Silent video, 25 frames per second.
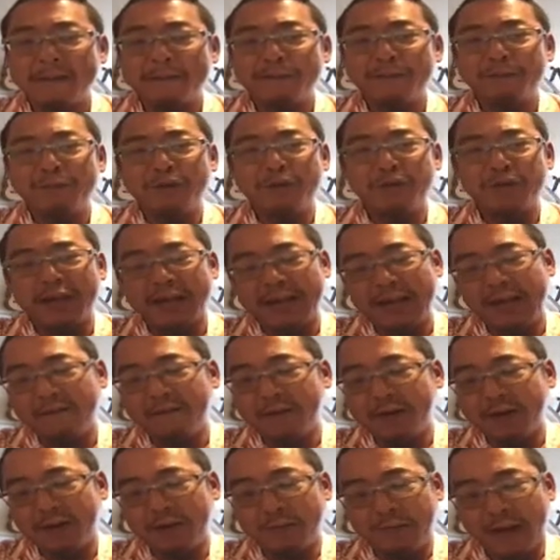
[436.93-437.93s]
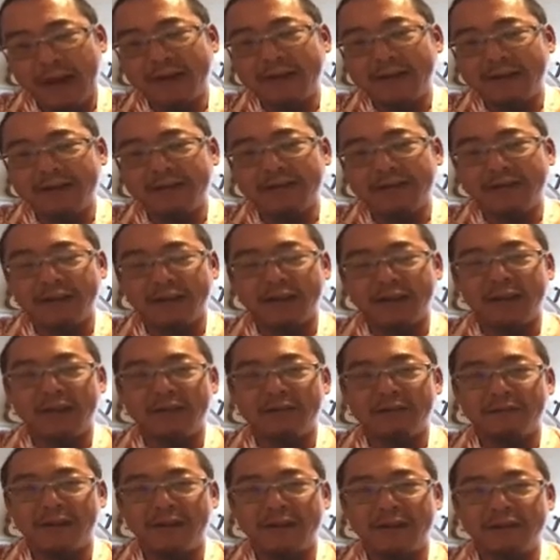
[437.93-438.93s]
You can never go back and do it again,
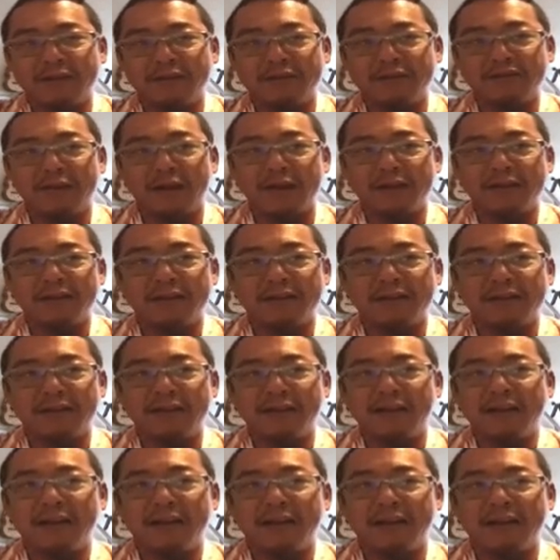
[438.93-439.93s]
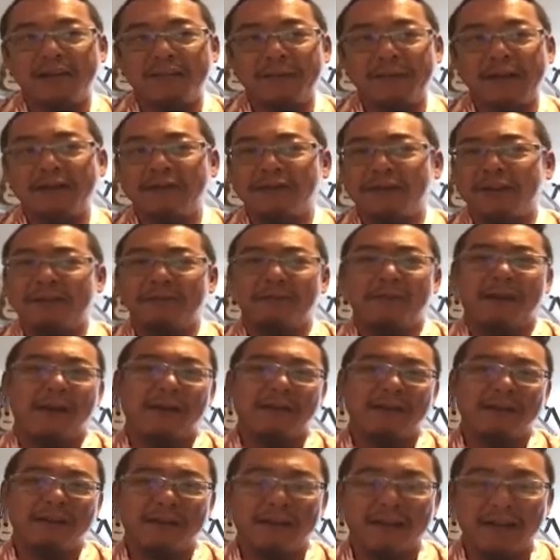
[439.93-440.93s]
right? You tried to, I don't know, get
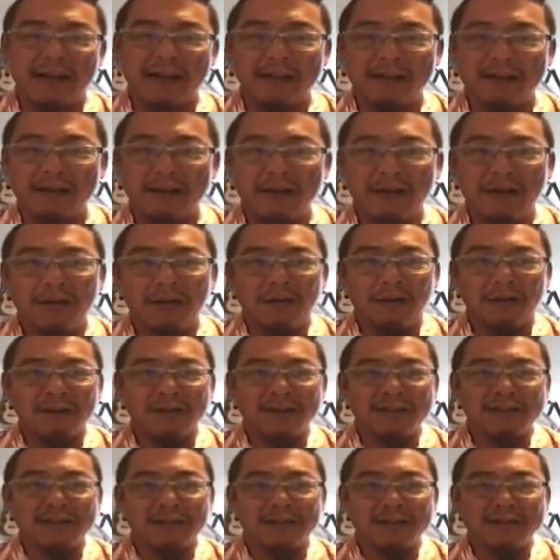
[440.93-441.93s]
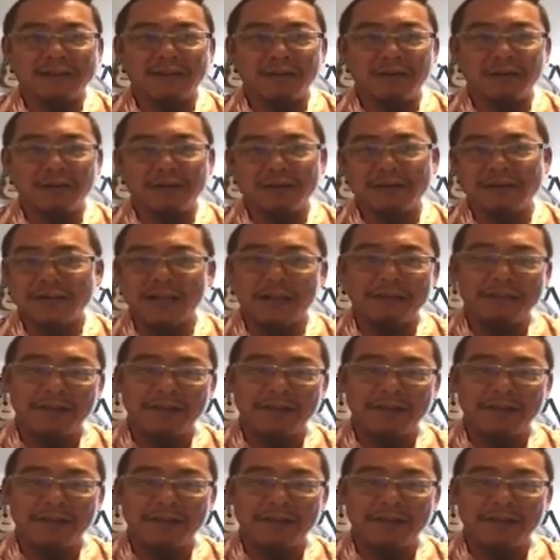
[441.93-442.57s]
married again, or let's go do the same